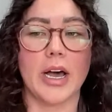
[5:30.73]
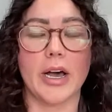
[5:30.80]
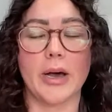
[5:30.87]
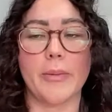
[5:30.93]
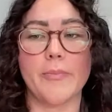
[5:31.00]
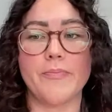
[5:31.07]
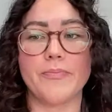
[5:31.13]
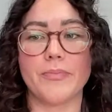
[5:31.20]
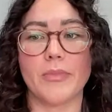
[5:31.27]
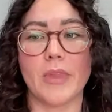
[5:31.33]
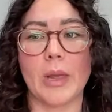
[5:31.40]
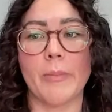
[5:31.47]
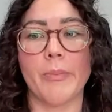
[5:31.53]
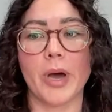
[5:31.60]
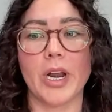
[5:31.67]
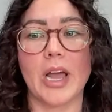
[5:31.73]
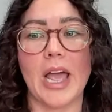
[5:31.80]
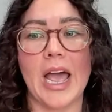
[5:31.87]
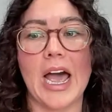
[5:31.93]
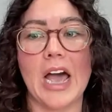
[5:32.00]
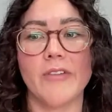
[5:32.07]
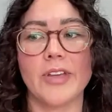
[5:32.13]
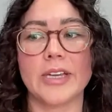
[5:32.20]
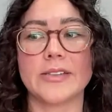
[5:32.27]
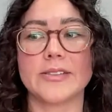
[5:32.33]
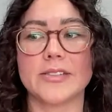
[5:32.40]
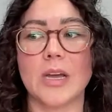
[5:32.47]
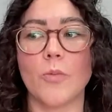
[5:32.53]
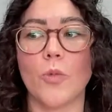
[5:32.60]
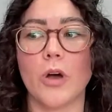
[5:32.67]
um, but having
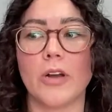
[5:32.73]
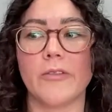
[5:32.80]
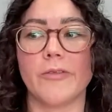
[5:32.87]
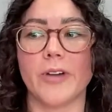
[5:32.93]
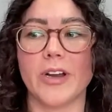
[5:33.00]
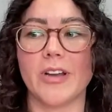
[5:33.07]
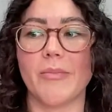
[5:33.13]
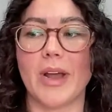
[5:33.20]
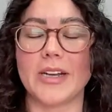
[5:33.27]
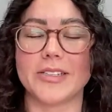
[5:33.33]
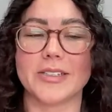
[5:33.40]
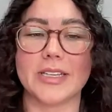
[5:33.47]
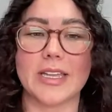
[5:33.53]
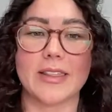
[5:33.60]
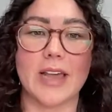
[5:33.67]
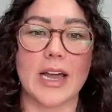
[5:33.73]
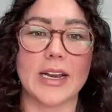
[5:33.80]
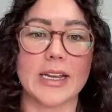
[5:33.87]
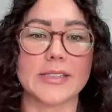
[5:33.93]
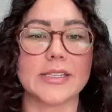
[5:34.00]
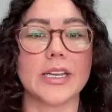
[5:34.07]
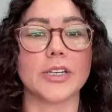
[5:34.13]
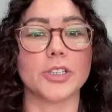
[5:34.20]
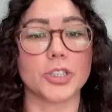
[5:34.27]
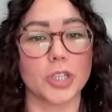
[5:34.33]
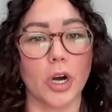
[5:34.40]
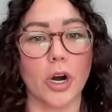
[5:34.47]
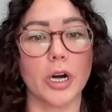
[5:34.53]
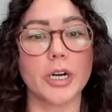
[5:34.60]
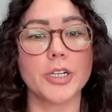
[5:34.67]
someone fundamentally that is in
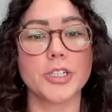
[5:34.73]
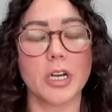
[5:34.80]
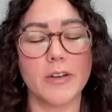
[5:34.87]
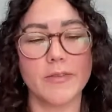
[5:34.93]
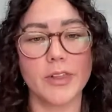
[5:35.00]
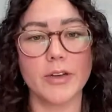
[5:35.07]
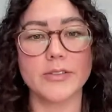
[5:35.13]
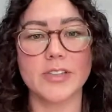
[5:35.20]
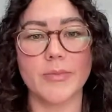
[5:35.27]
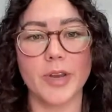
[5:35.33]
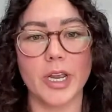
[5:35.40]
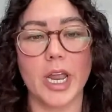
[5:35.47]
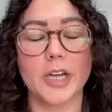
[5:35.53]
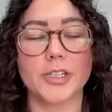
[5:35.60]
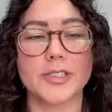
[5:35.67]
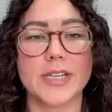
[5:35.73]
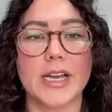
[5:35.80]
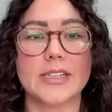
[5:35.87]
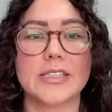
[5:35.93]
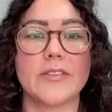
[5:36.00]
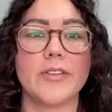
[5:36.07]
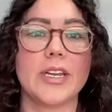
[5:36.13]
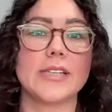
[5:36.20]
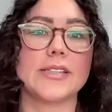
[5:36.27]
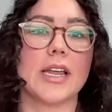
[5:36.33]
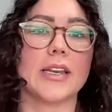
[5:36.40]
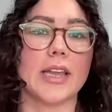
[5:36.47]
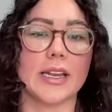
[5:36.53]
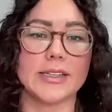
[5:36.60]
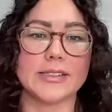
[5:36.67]
charge of those communications activities
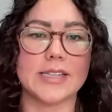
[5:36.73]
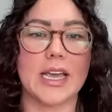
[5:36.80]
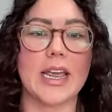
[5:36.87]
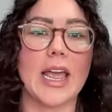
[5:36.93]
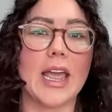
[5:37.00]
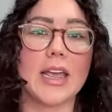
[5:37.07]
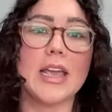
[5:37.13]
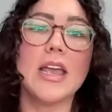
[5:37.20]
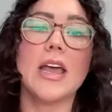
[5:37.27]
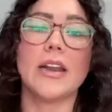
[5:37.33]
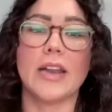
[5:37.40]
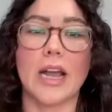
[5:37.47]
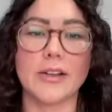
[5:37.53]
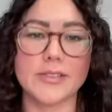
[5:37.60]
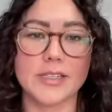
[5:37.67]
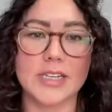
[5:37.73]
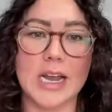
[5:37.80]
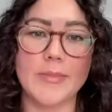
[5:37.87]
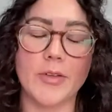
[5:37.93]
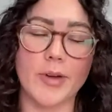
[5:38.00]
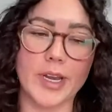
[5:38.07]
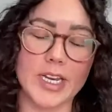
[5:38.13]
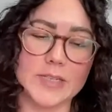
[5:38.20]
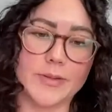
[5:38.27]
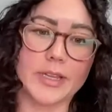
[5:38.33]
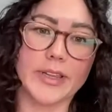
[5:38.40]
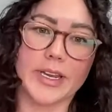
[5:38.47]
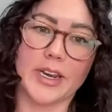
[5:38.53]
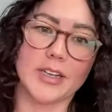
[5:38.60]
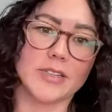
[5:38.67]
and can say hey now's the time that we need to be
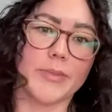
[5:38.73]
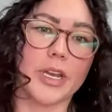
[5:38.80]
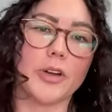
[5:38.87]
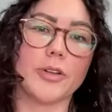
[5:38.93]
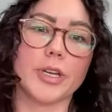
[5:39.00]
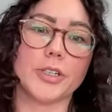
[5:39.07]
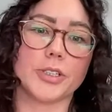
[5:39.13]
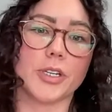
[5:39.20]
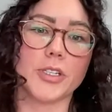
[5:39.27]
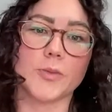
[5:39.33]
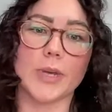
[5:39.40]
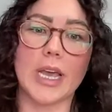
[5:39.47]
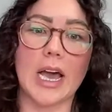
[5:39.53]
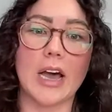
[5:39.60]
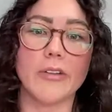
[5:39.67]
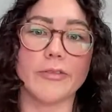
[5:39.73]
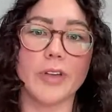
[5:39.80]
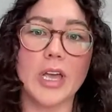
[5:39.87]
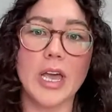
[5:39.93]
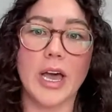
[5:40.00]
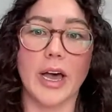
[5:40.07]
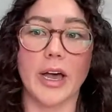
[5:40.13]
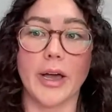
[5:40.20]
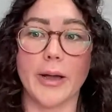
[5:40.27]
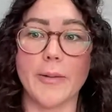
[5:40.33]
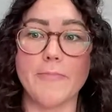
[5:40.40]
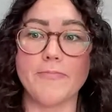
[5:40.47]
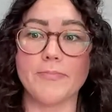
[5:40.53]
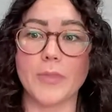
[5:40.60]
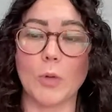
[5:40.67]
leaning into media relations we have
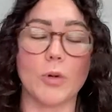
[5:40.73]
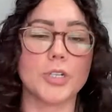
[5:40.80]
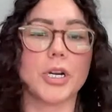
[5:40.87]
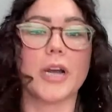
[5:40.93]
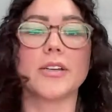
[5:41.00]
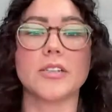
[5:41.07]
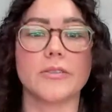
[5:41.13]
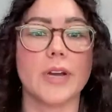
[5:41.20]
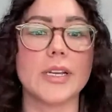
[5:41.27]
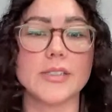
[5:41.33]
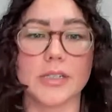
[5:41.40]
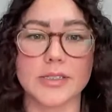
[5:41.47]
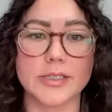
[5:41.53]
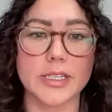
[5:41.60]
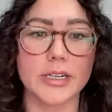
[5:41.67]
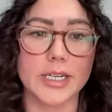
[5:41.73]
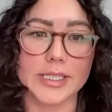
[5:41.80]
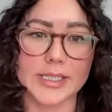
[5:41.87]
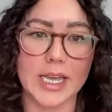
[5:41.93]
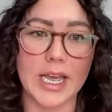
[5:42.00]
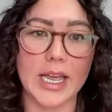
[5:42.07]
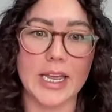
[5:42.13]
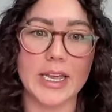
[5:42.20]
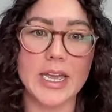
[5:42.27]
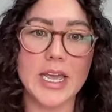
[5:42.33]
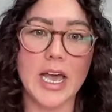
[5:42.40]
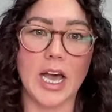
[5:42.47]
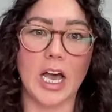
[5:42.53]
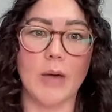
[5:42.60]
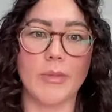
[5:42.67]
um, we're trying to raise our series a
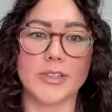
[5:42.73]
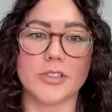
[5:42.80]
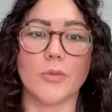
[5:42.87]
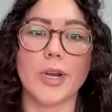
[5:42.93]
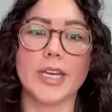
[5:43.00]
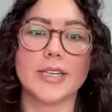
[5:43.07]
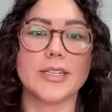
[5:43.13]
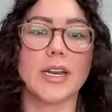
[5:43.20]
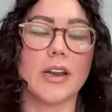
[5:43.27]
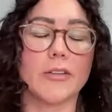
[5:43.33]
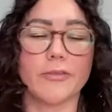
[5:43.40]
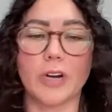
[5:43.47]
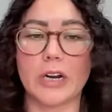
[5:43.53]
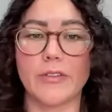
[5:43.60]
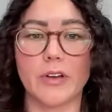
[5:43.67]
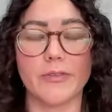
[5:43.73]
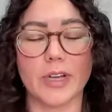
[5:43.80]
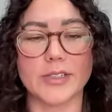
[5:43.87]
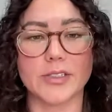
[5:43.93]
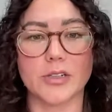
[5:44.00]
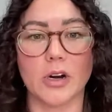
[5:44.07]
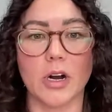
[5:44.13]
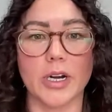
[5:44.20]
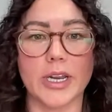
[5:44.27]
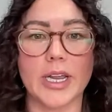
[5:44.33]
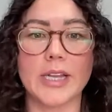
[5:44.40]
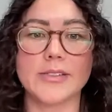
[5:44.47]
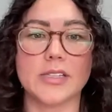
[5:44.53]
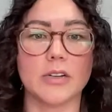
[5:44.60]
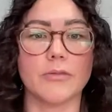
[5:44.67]
um, and so we need to get in front of an investor
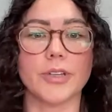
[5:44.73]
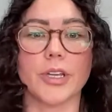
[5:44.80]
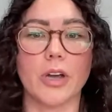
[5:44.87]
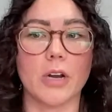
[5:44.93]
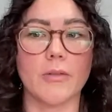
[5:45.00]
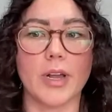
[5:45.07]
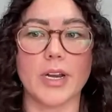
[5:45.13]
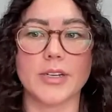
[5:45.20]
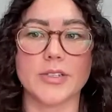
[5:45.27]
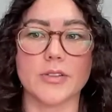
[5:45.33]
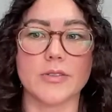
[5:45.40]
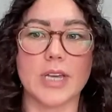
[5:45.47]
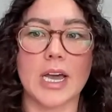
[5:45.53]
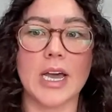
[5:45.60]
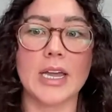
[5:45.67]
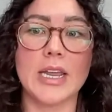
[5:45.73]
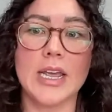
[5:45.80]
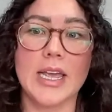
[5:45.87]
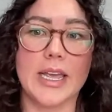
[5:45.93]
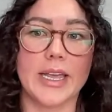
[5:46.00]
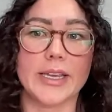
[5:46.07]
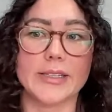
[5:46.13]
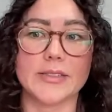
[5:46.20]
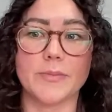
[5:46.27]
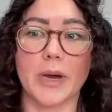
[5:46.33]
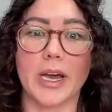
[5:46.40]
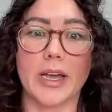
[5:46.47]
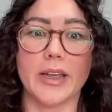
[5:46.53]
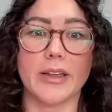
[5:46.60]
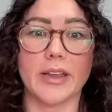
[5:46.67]
audience and a really good way to do that is
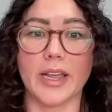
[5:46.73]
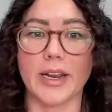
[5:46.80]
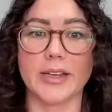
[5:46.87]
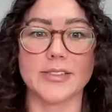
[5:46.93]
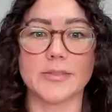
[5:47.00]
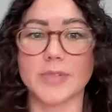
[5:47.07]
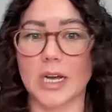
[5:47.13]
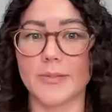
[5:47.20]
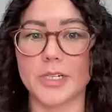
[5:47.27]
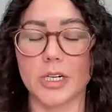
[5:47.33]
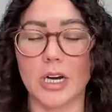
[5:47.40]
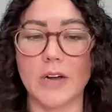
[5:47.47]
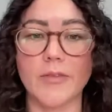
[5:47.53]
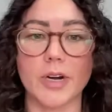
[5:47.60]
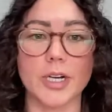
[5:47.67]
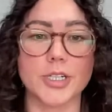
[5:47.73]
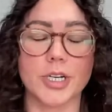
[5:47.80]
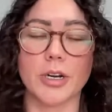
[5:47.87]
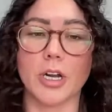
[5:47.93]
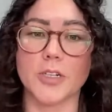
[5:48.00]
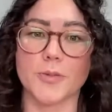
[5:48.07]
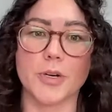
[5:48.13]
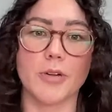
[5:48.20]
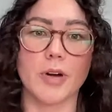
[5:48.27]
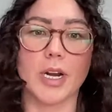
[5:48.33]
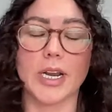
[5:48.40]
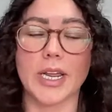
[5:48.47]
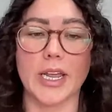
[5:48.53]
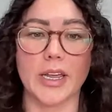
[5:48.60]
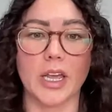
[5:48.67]
by getting some top tier coverage in entrepreneur
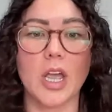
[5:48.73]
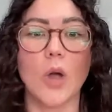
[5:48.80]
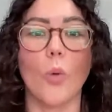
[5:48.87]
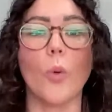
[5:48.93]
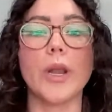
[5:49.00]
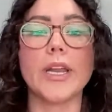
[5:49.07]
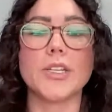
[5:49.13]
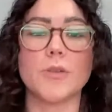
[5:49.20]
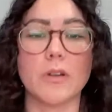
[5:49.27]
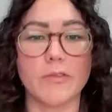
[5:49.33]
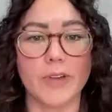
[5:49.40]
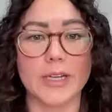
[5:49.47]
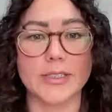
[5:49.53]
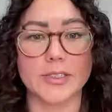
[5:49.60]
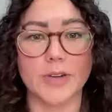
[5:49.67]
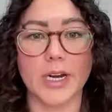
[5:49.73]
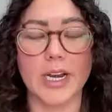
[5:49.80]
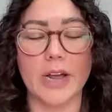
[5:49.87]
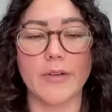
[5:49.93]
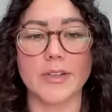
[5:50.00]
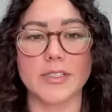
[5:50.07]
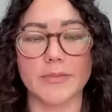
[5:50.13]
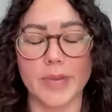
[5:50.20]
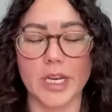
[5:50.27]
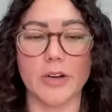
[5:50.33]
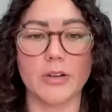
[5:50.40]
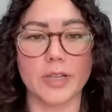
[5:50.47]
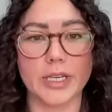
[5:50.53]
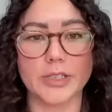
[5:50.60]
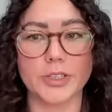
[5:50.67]
and inc we need to invest right now into
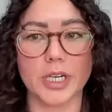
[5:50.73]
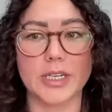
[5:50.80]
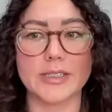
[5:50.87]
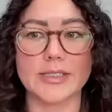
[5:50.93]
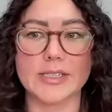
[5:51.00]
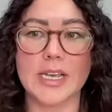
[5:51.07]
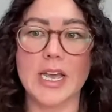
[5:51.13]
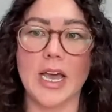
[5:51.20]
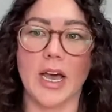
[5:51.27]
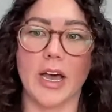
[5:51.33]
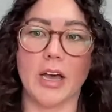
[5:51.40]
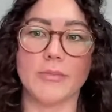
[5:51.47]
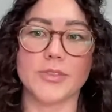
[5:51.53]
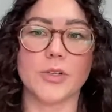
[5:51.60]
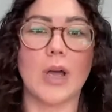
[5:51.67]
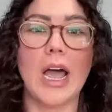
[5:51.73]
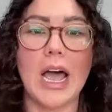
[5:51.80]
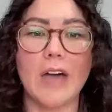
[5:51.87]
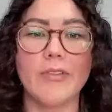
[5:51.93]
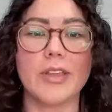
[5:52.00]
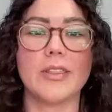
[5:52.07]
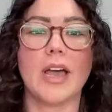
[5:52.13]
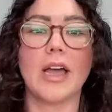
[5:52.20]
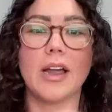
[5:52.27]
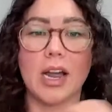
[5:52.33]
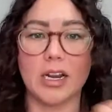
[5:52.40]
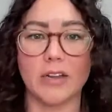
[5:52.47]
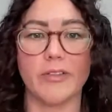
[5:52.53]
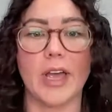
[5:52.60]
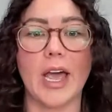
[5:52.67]
media relations mm-hmm. um, so having that
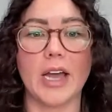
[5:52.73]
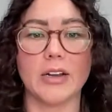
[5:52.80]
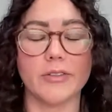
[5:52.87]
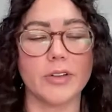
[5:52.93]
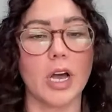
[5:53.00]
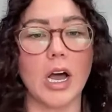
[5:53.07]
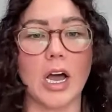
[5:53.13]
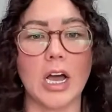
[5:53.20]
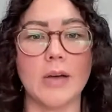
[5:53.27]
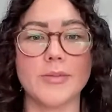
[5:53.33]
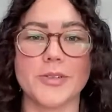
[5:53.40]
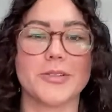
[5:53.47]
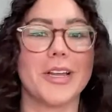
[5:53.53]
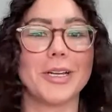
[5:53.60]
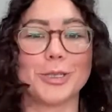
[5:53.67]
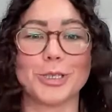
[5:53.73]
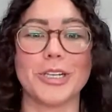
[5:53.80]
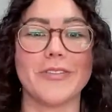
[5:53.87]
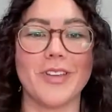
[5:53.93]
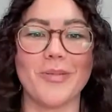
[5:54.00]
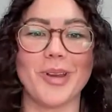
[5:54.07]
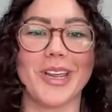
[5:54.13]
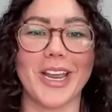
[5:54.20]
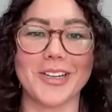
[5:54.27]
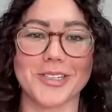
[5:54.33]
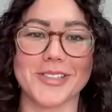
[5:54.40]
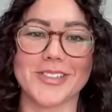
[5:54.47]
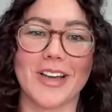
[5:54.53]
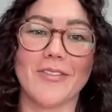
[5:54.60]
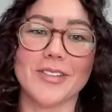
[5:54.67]
kind of head of comms or that chief
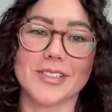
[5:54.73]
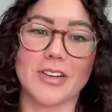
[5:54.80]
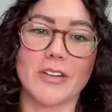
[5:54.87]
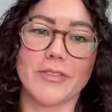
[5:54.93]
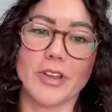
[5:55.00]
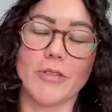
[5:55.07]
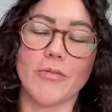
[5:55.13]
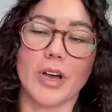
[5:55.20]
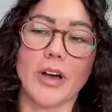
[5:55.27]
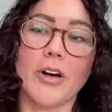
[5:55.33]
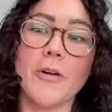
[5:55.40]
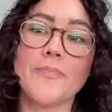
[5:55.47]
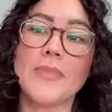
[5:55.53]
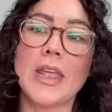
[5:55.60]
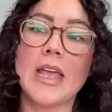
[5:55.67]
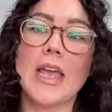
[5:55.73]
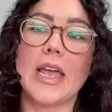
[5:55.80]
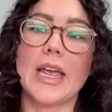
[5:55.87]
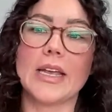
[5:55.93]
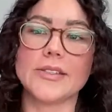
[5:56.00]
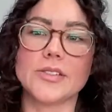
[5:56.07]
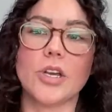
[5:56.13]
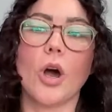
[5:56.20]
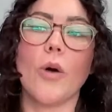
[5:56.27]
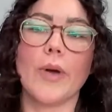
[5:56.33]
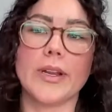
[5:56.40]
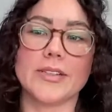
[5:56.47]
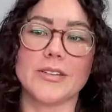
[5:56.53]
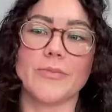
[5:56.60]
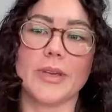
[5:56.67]
communications officer if you will is
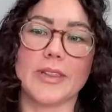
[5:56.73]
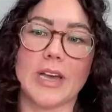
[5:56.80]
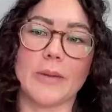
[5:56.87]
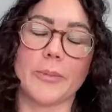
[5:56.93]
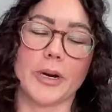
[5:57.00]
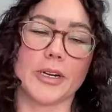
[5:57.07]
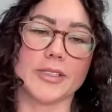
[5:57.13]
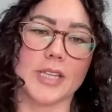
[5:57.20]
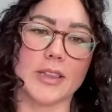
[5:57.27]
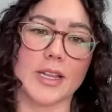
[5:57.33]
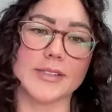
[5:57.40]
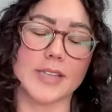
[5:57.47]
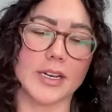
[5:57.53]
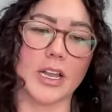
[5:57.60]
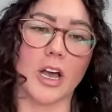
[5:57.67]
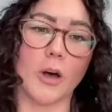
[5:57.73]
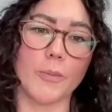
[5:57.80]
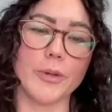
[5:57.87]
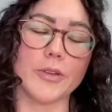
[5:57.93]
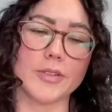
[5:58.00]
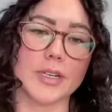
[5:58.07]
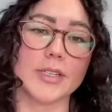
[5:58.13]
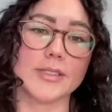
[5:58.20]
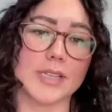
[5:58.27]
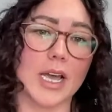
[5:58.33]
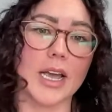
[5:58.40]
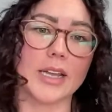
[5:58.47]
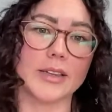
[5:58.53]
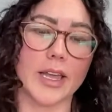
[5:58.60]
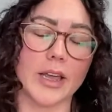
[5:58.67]
going to be that person that's going to help you to
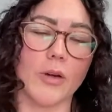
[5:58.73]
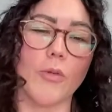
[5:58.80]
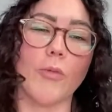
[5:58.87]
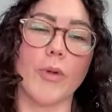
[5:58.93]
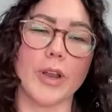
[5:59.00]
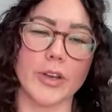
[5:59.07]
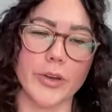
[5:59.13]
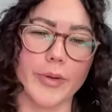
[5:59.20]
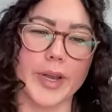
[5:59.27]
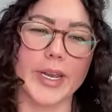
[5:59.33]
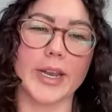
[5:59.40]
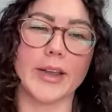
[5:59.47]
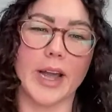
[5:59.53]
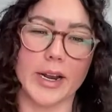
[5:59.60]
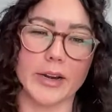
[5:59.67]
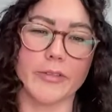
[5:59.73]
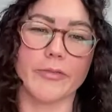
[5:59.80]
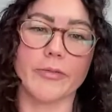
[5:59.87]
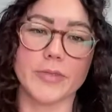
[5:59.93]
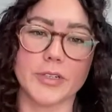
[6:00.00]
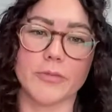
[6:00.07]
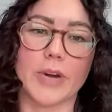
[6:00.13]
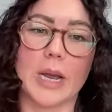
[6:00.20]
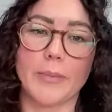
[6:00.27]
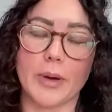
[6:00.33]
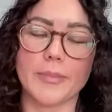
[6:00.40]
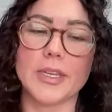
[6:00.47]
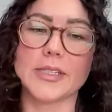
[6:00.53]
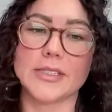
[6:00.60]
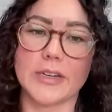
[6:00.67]
decide like when do we need kind of to ramp
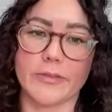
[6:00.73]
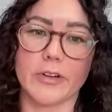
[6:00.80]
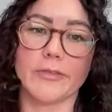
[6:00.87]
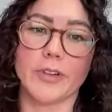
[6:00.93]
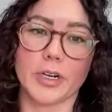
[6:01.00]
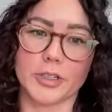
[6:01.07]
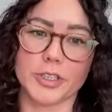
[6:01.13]
up these different